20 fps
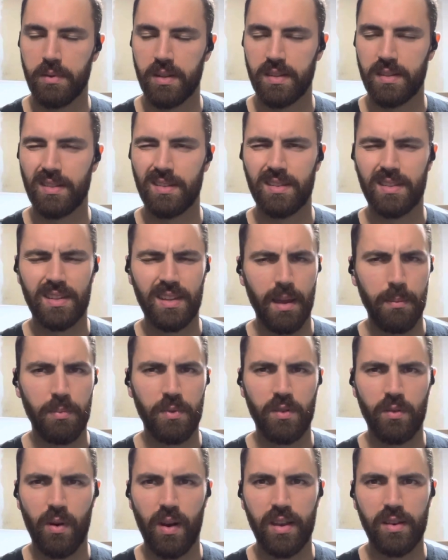a step in
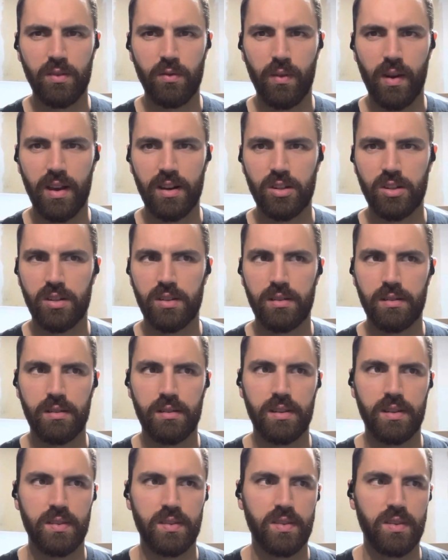the right direction
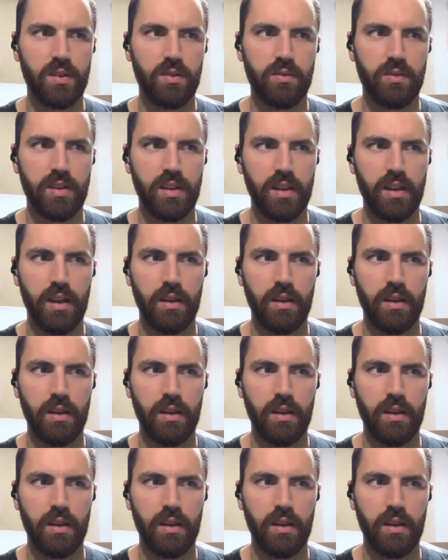considering